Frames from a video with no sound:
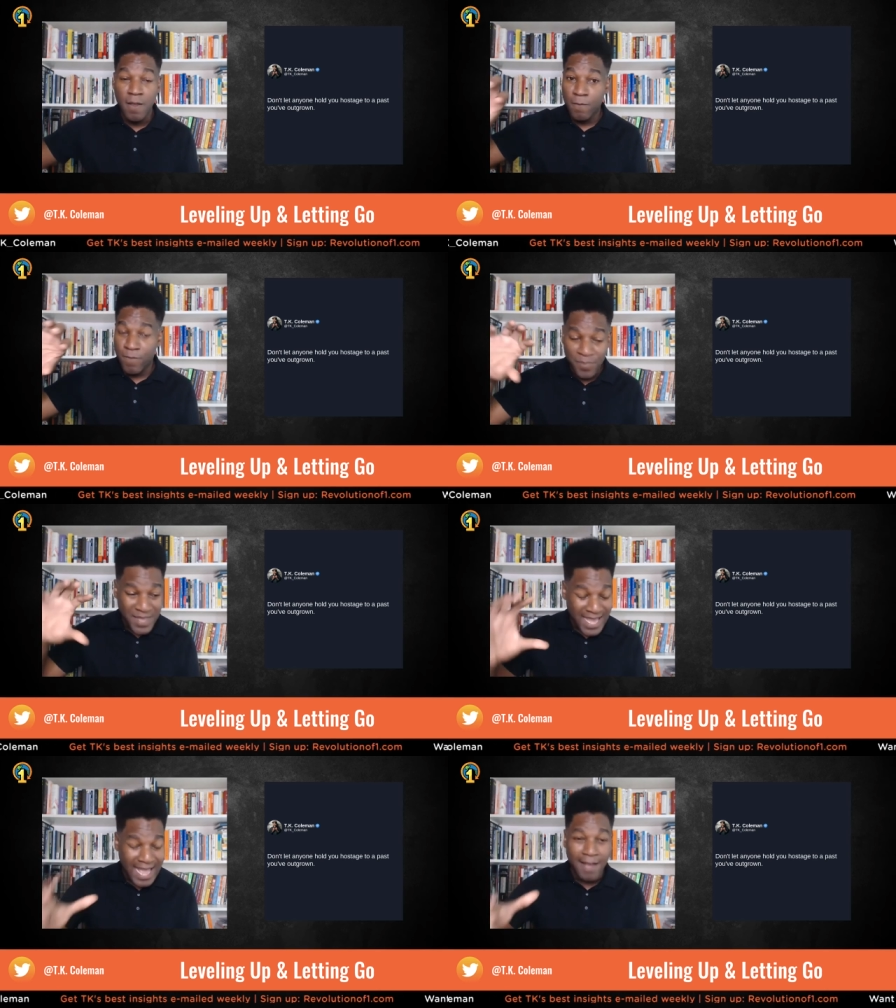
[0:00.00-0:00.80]
from
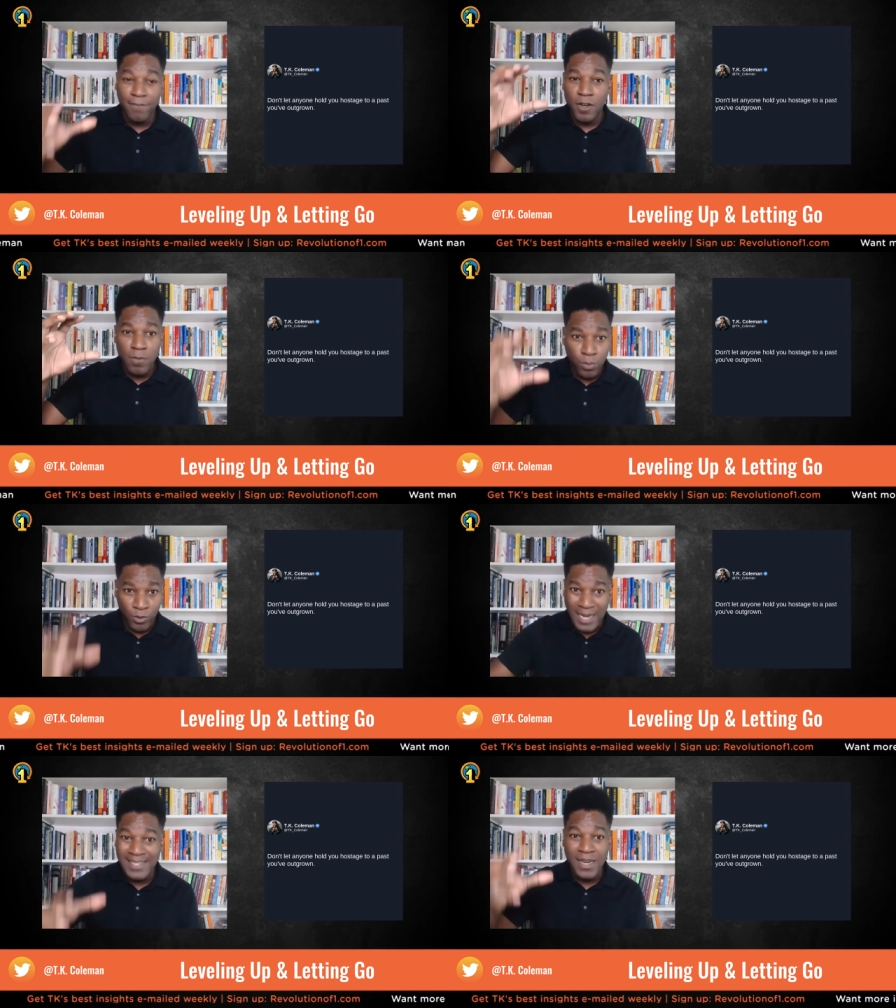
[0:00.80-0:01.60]
the ever
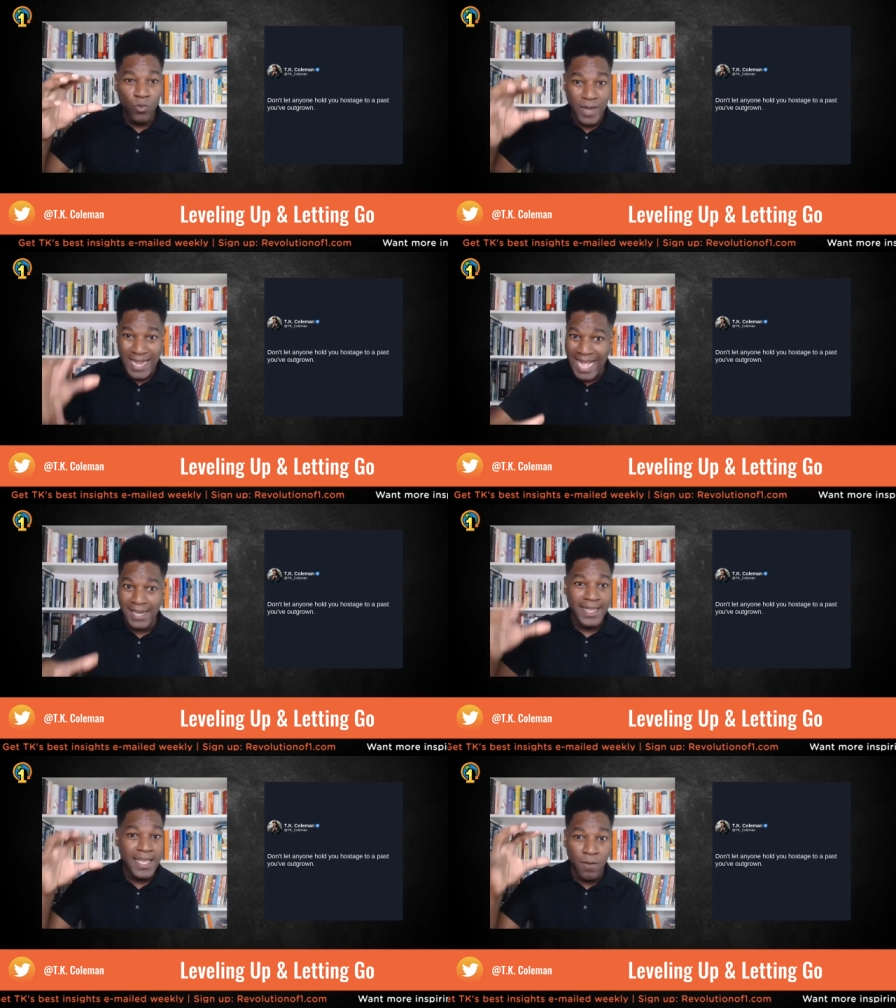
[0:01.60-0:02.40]
present
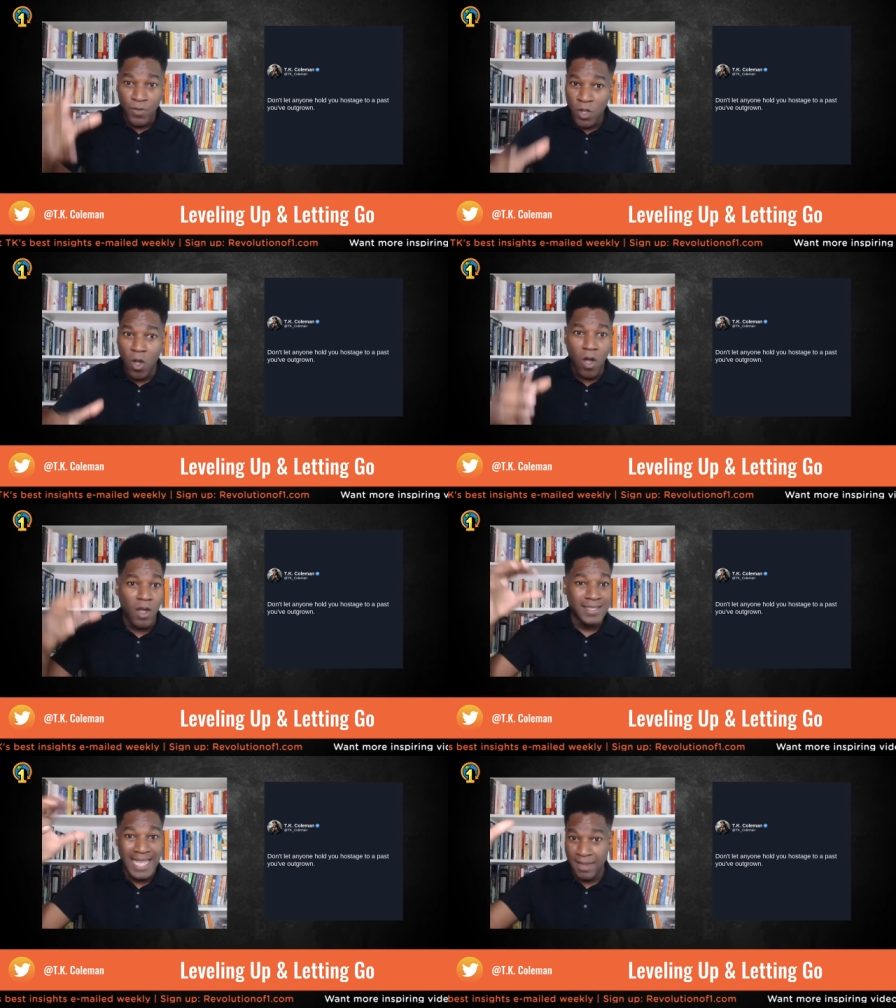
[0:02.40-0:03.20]
reality of
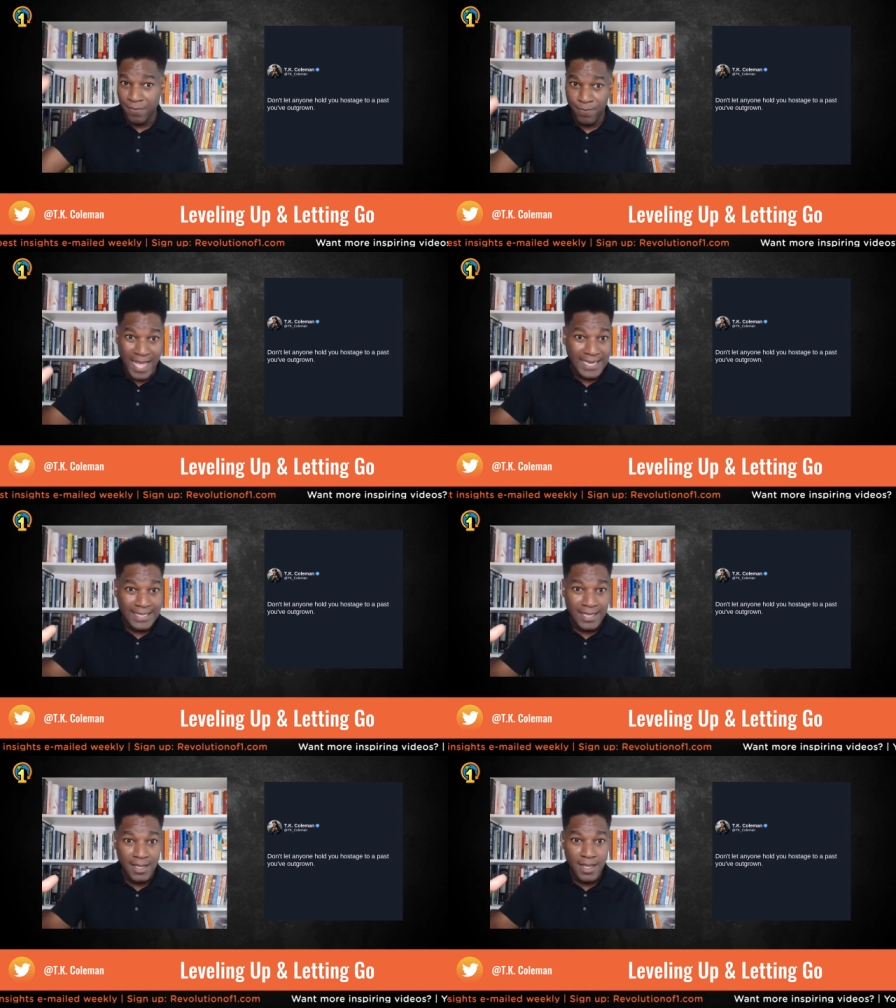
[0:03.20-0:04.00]
cause and effect.